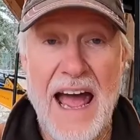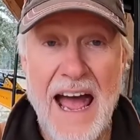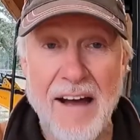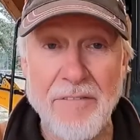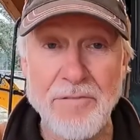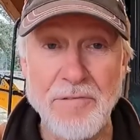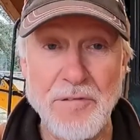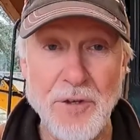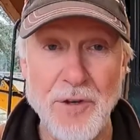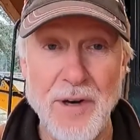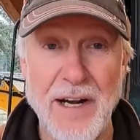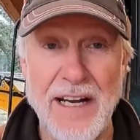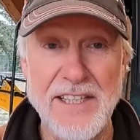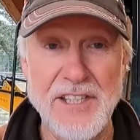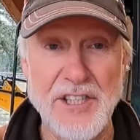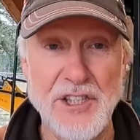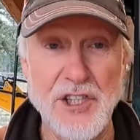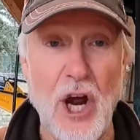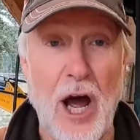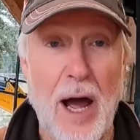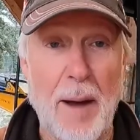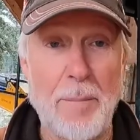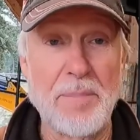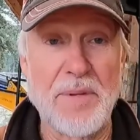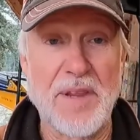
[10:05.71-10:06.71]
after I
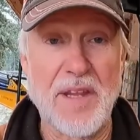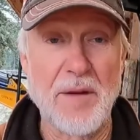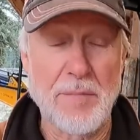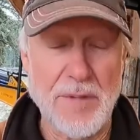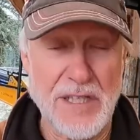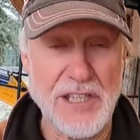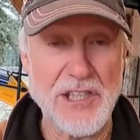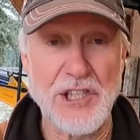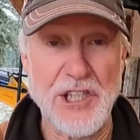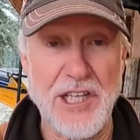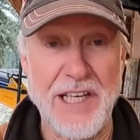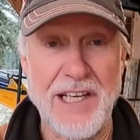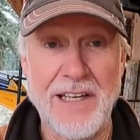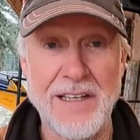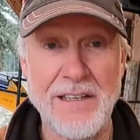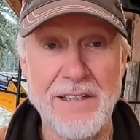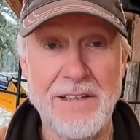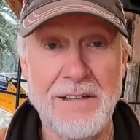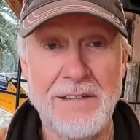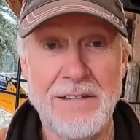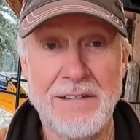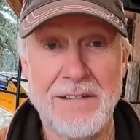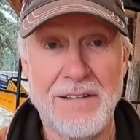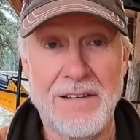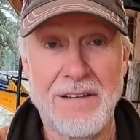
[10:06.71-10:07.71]
stopped the machine
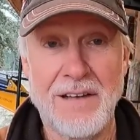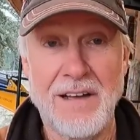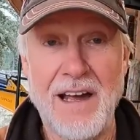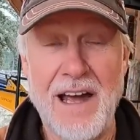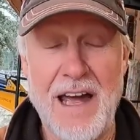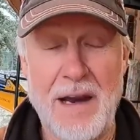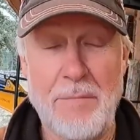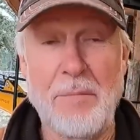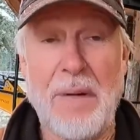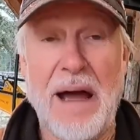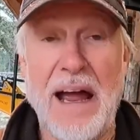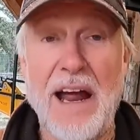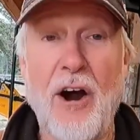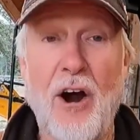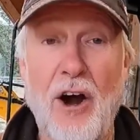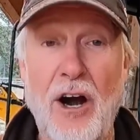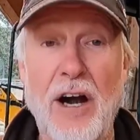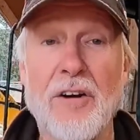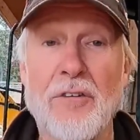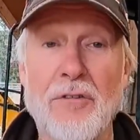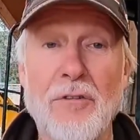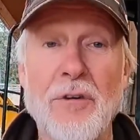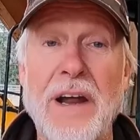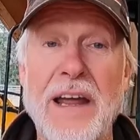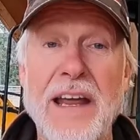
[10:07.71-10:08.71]
and my
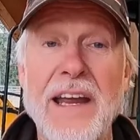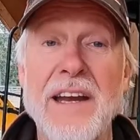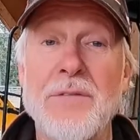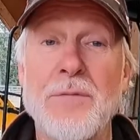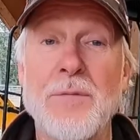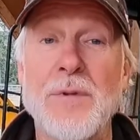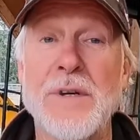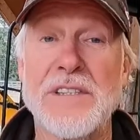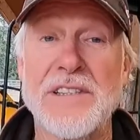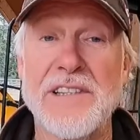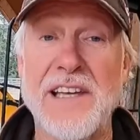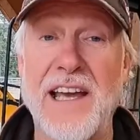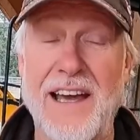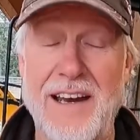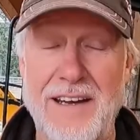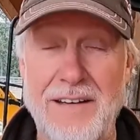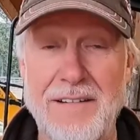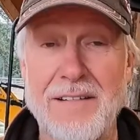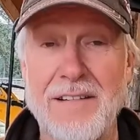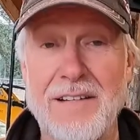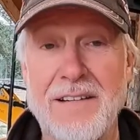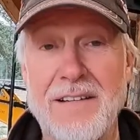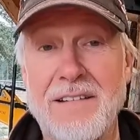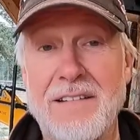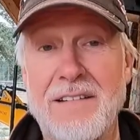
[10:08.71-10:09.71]
heart rate was
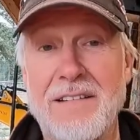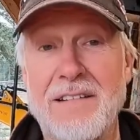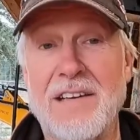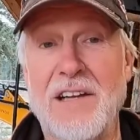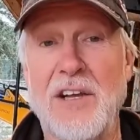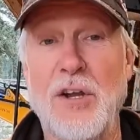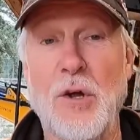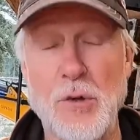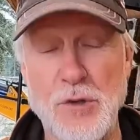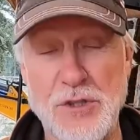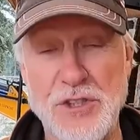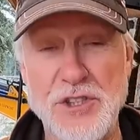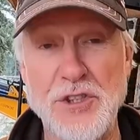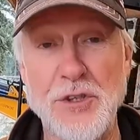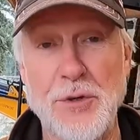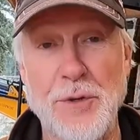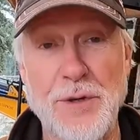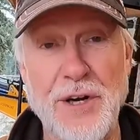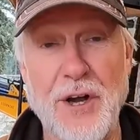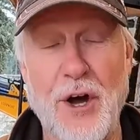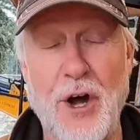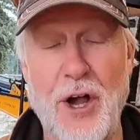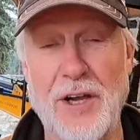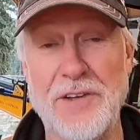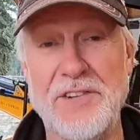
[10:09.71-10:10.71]
at close to
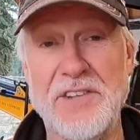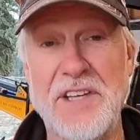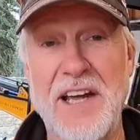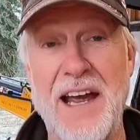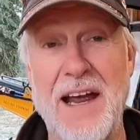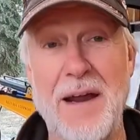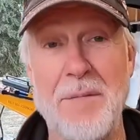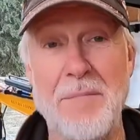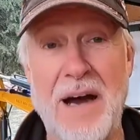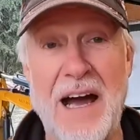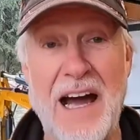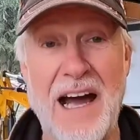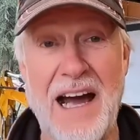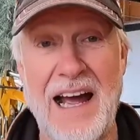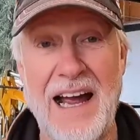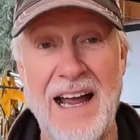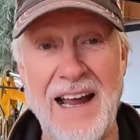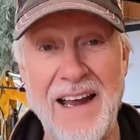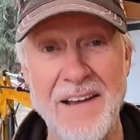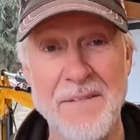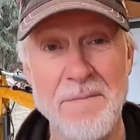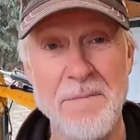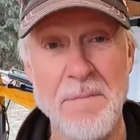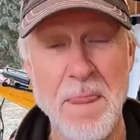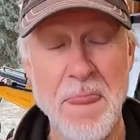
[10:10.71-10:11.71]
an all-time
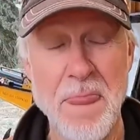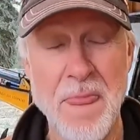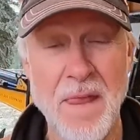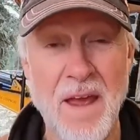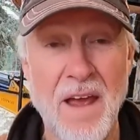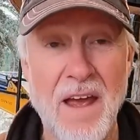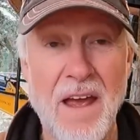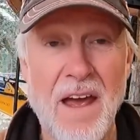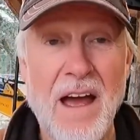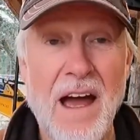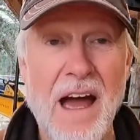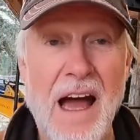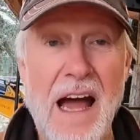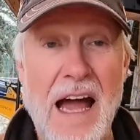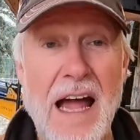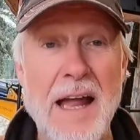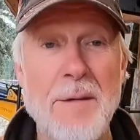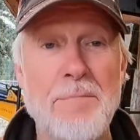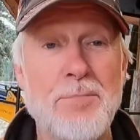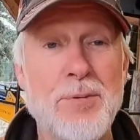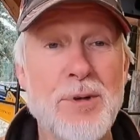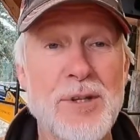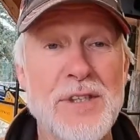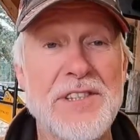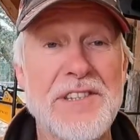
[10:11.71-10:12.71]
high, I
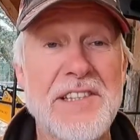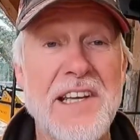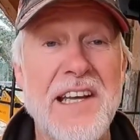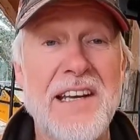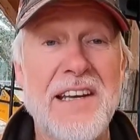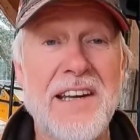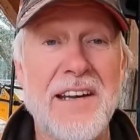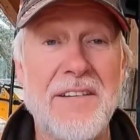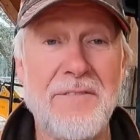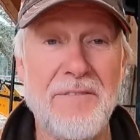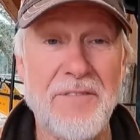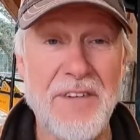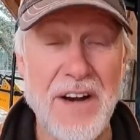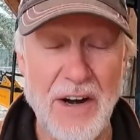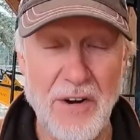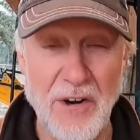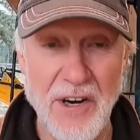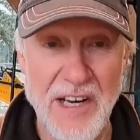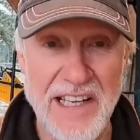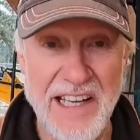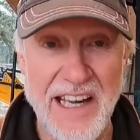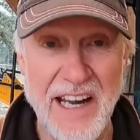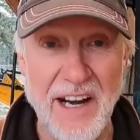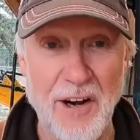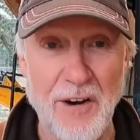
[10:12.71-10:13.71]
proceeded
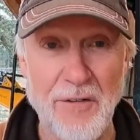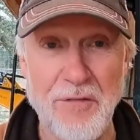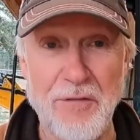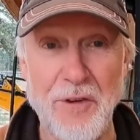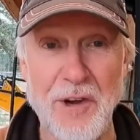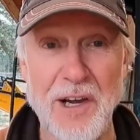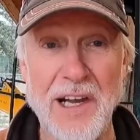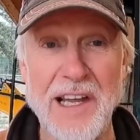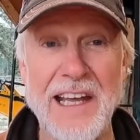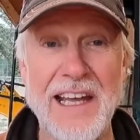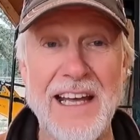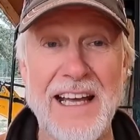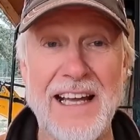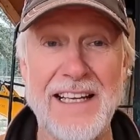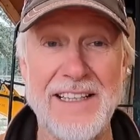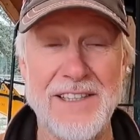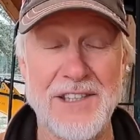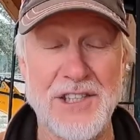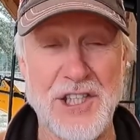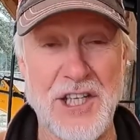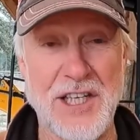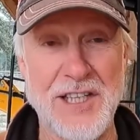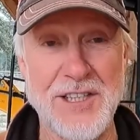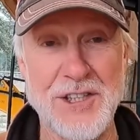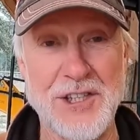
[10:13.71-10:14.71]
very carefully and
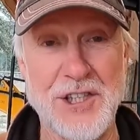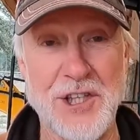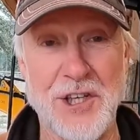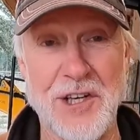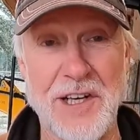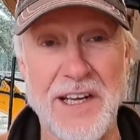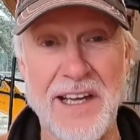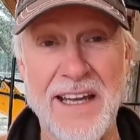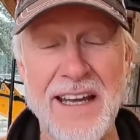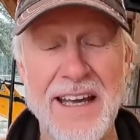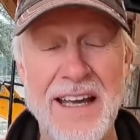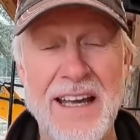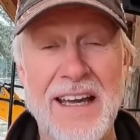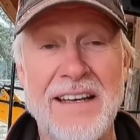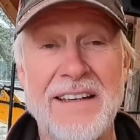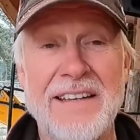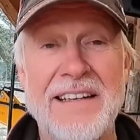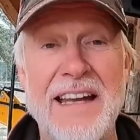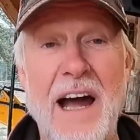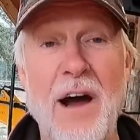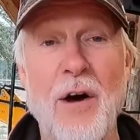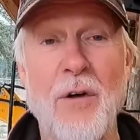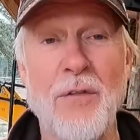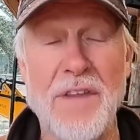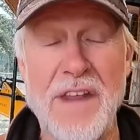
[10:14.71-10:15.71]
gingerly
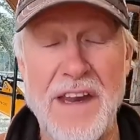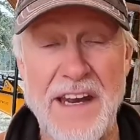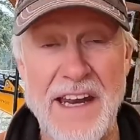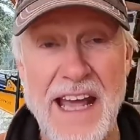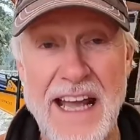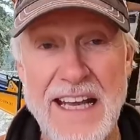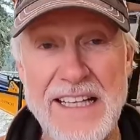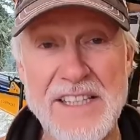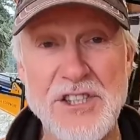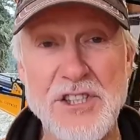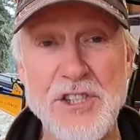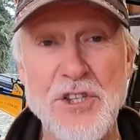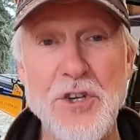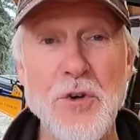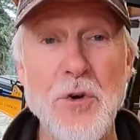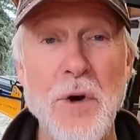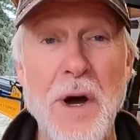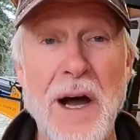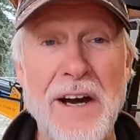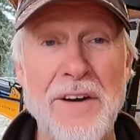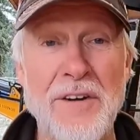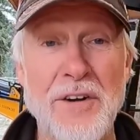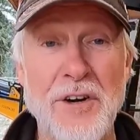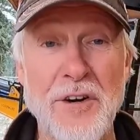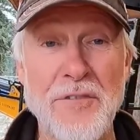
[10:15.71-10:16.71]
down the next
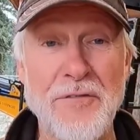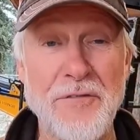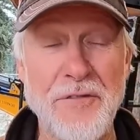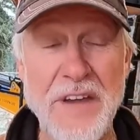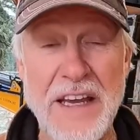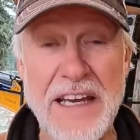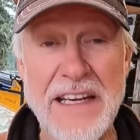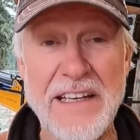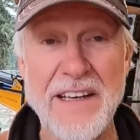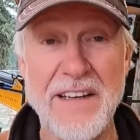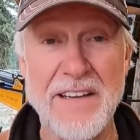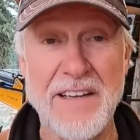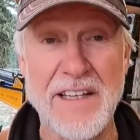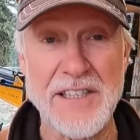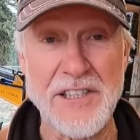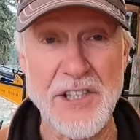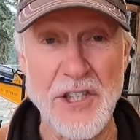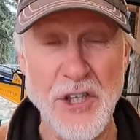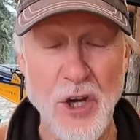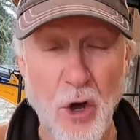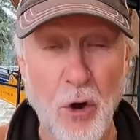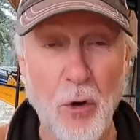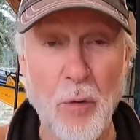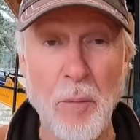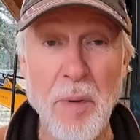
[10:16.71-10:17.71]
200 feet of the
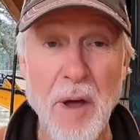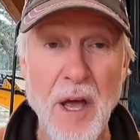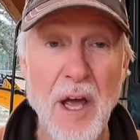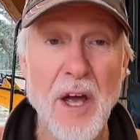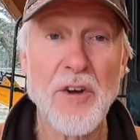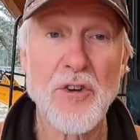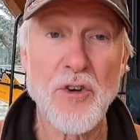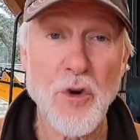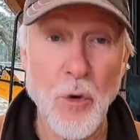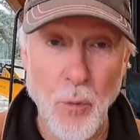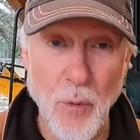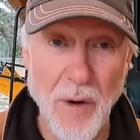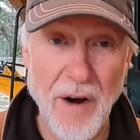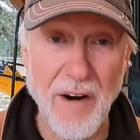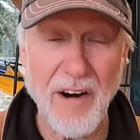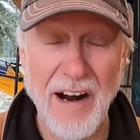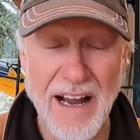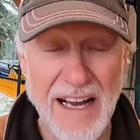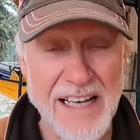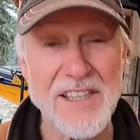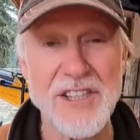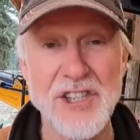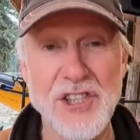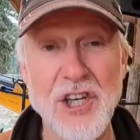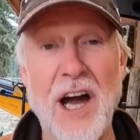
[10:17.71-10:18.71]
slope to where
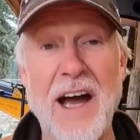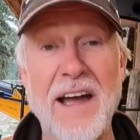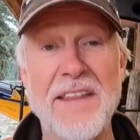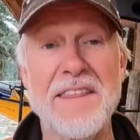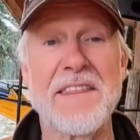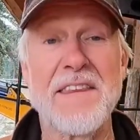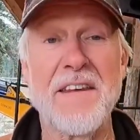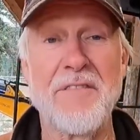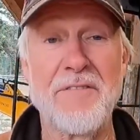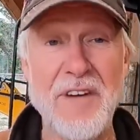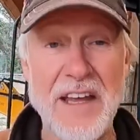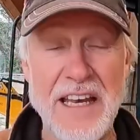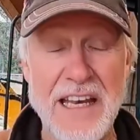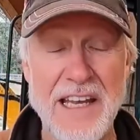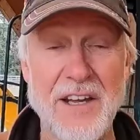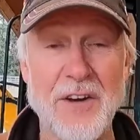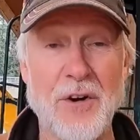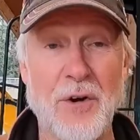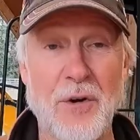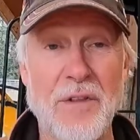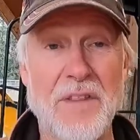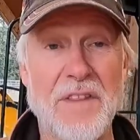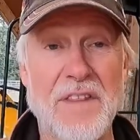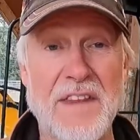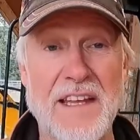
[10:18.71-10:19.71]
I shot the
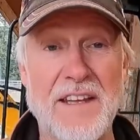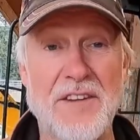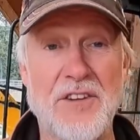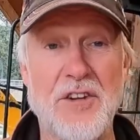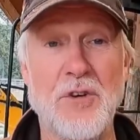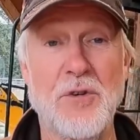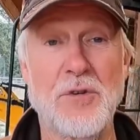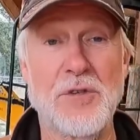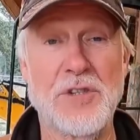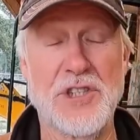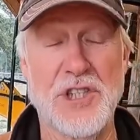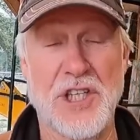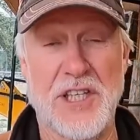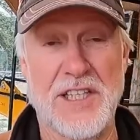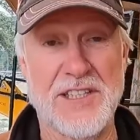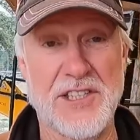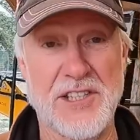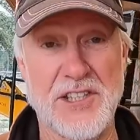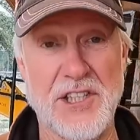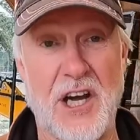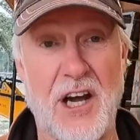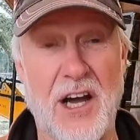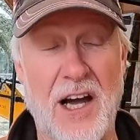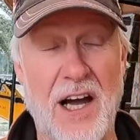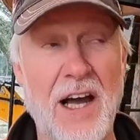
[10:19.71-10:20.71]
video that you just
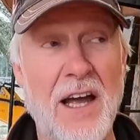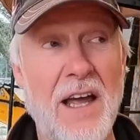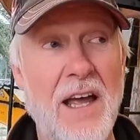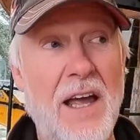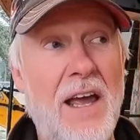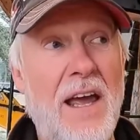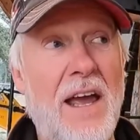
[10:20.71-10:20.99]
saw.